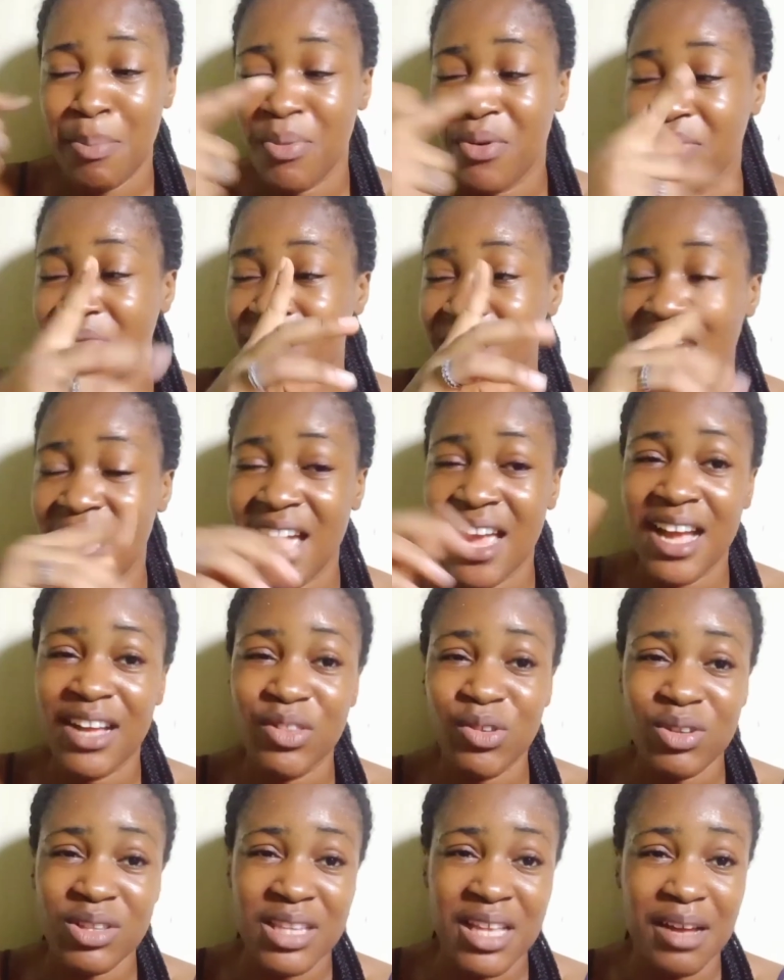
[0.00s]
puffy eye
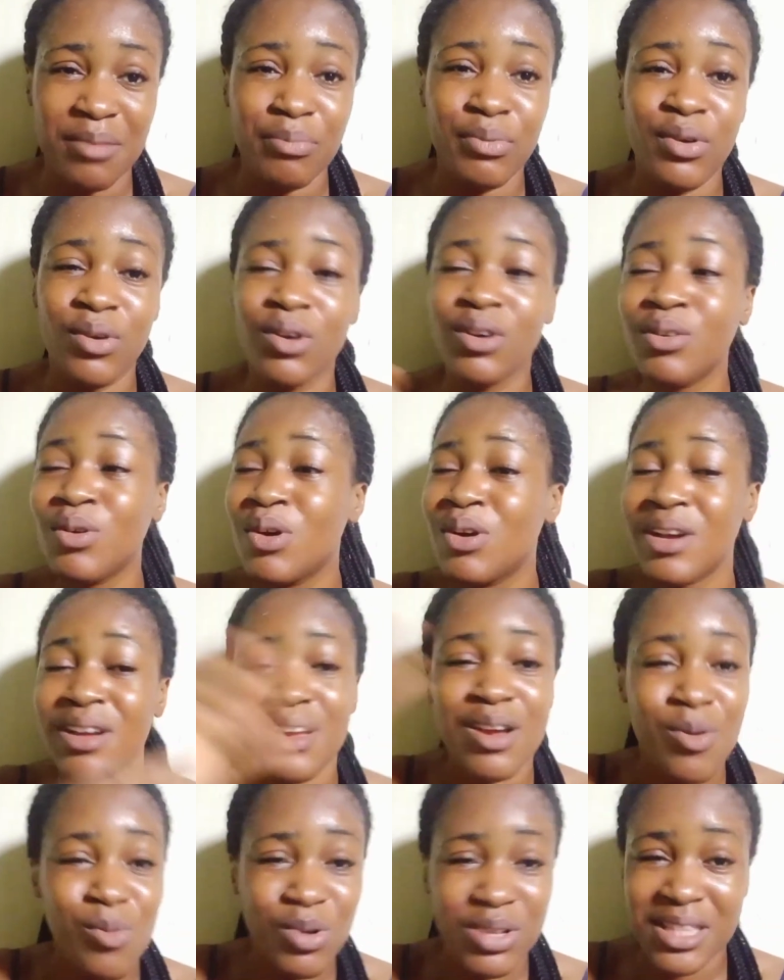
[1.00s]
and all that. But
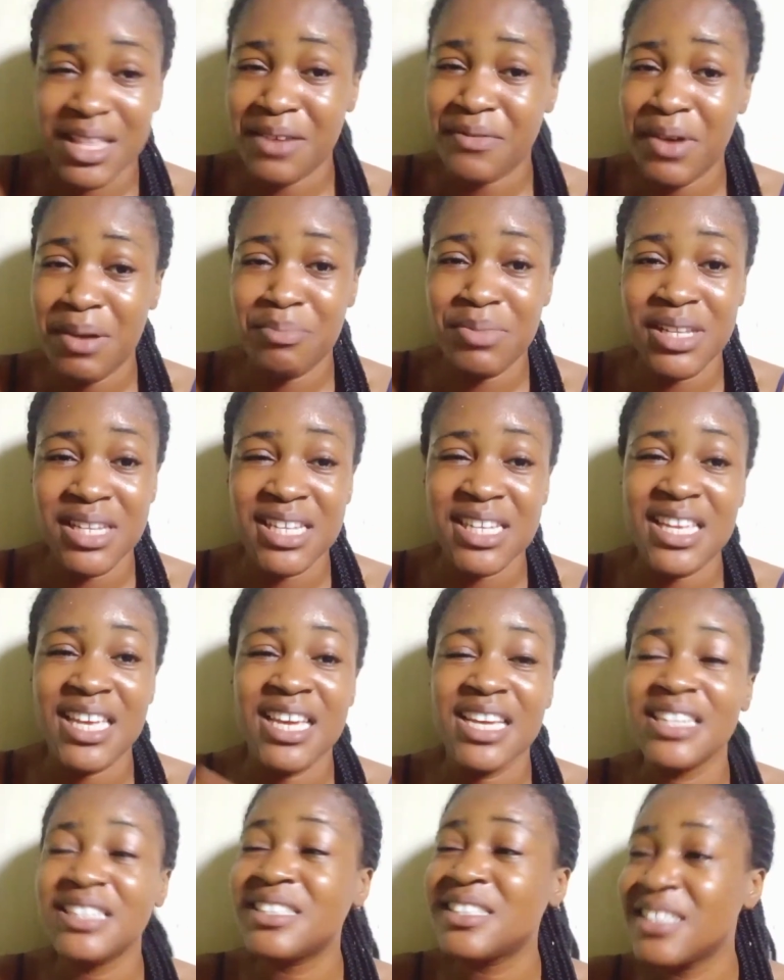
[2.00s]
whatever be the
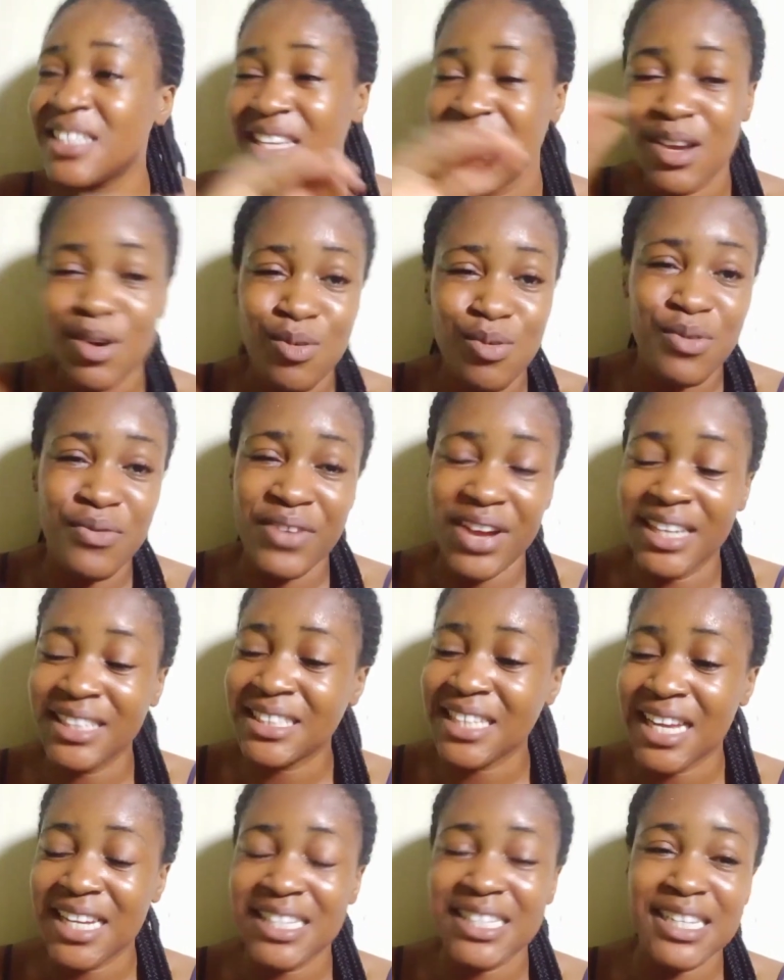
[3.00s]
case, we've
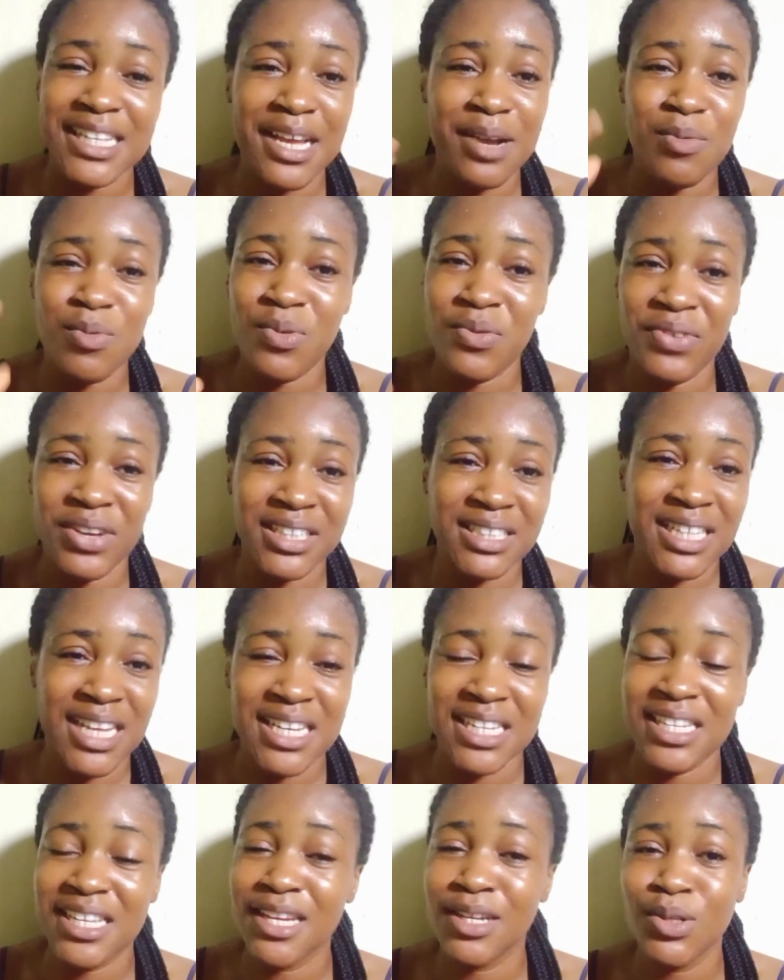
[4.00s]
entered the
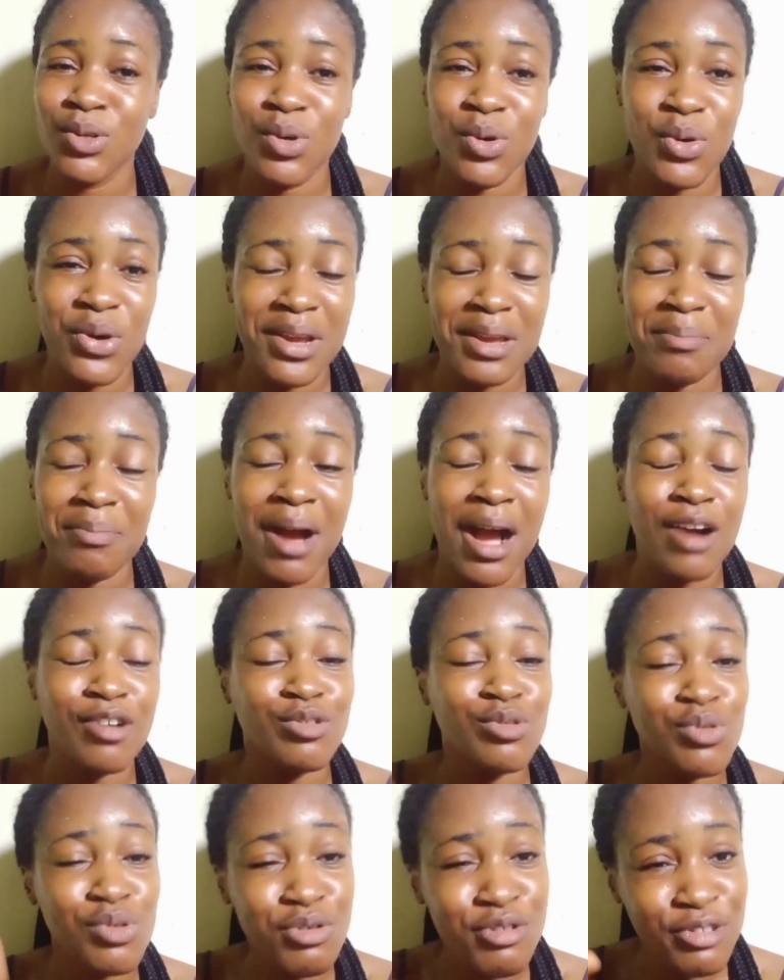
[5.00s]
game. No going back.
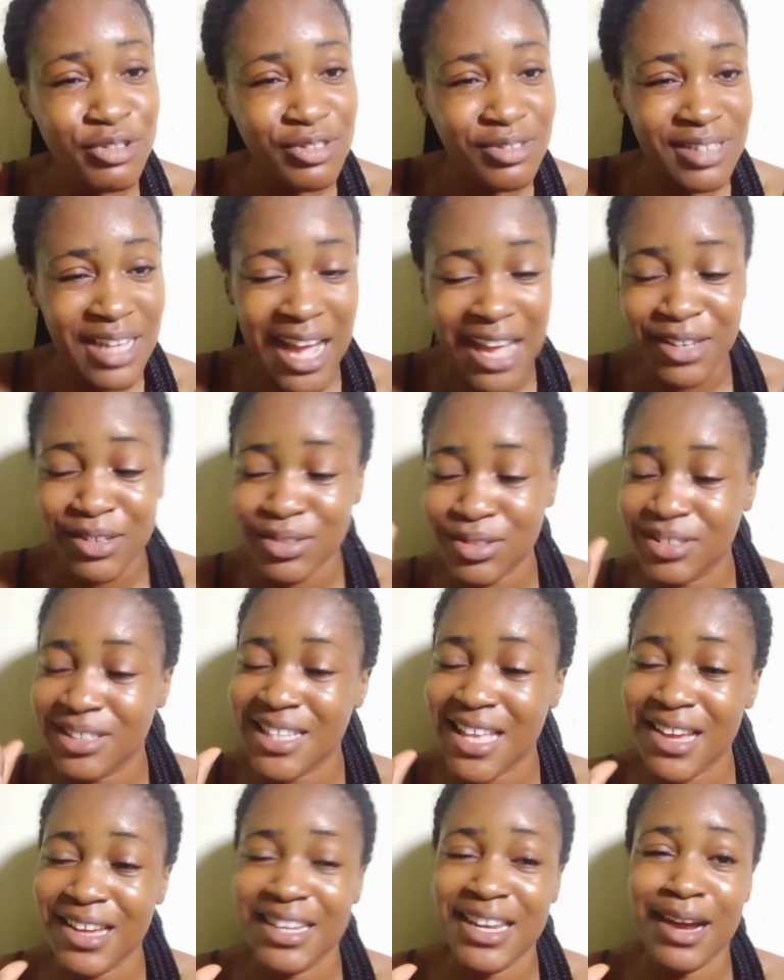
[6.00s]
Roots, I used to
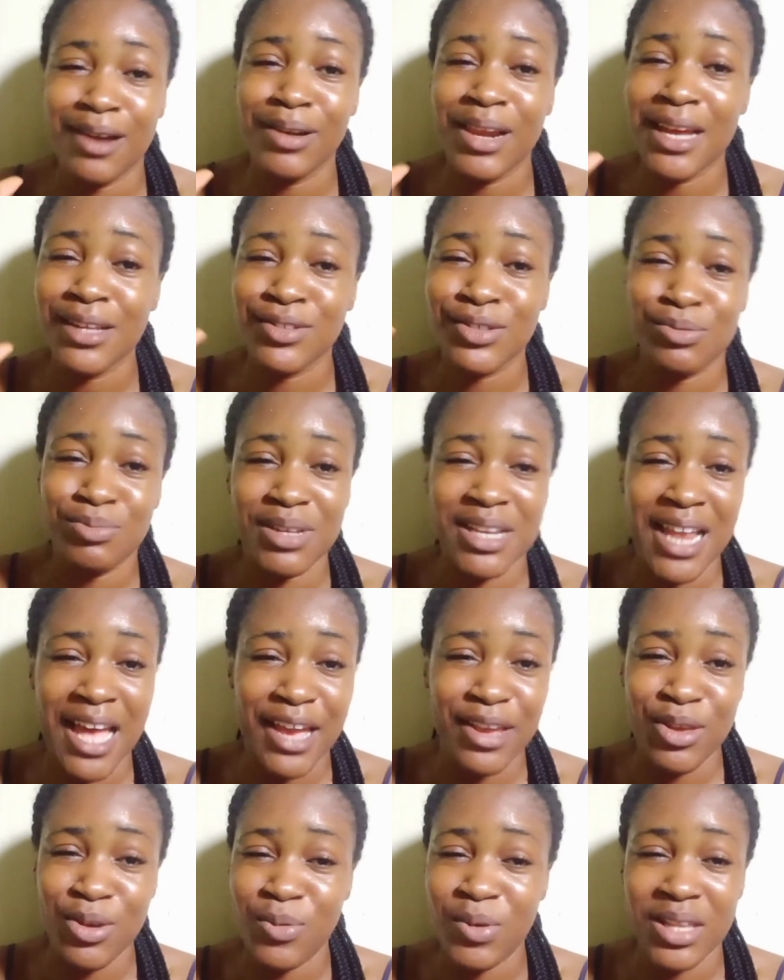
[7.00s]
tell you that I would like to be
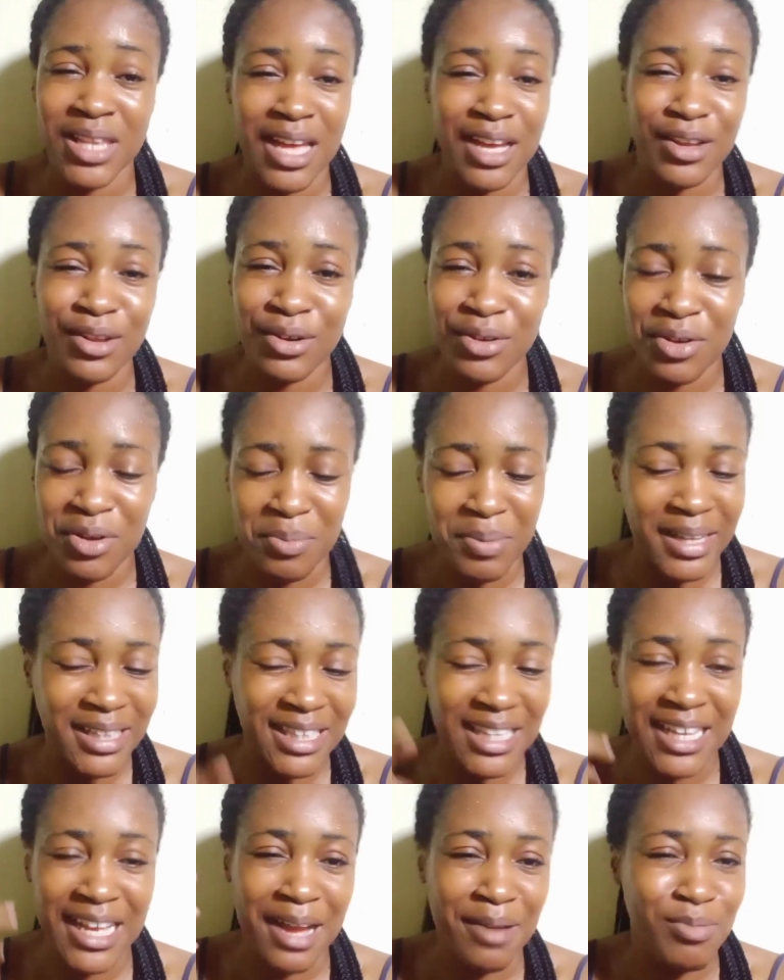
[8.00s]
like you when I grow up. I
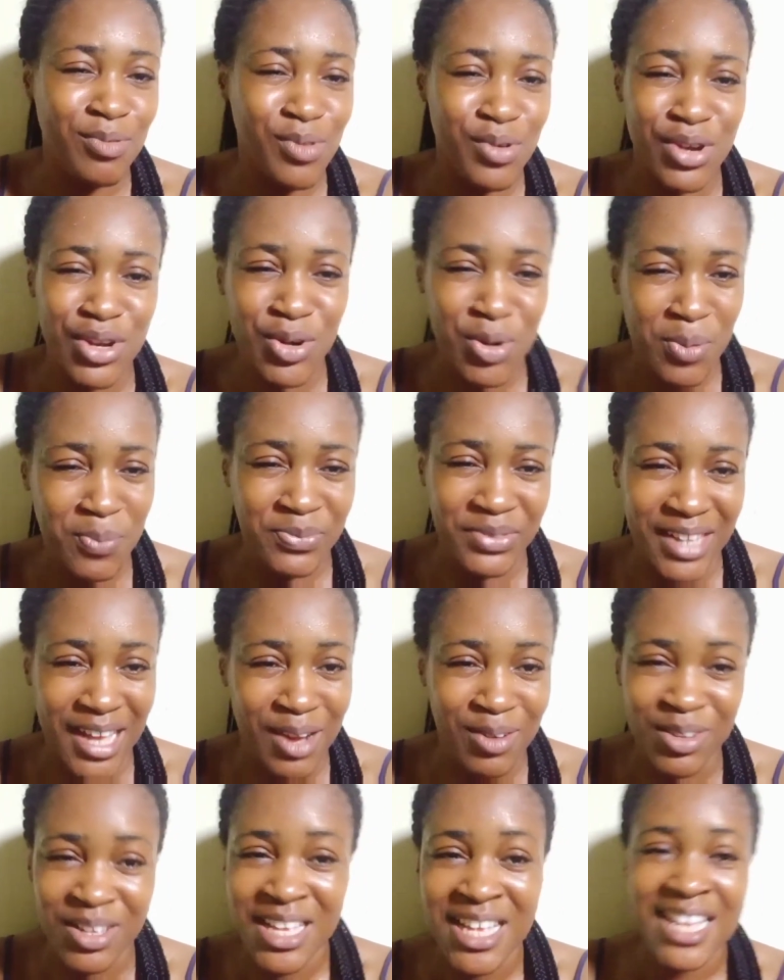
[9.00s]
think I'm growing up
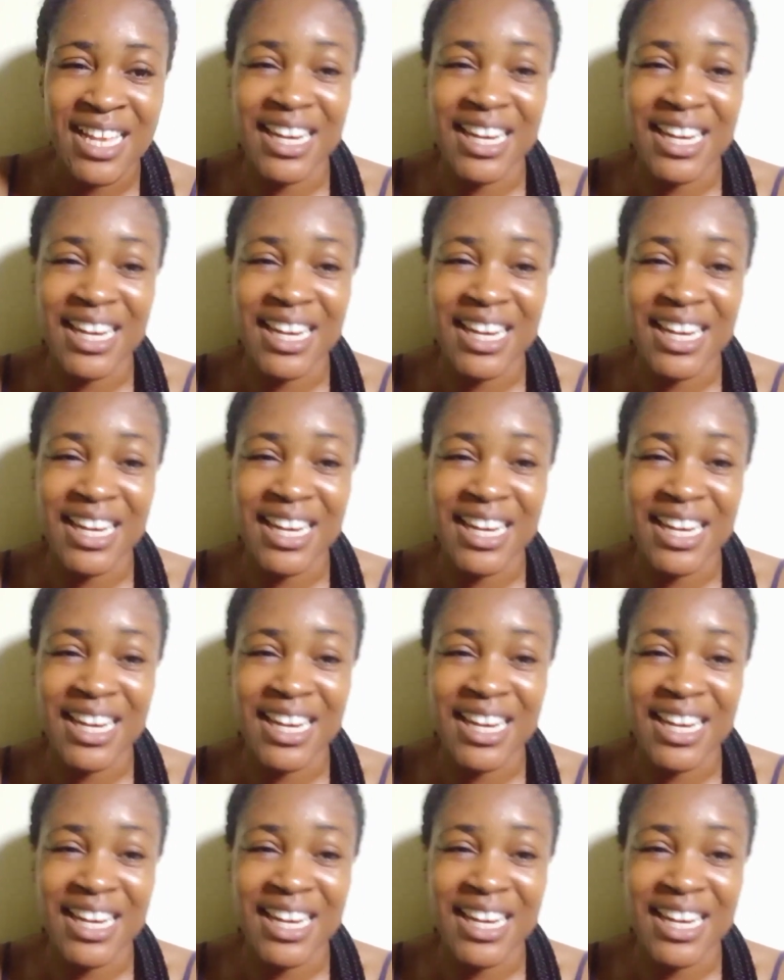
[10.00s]
now.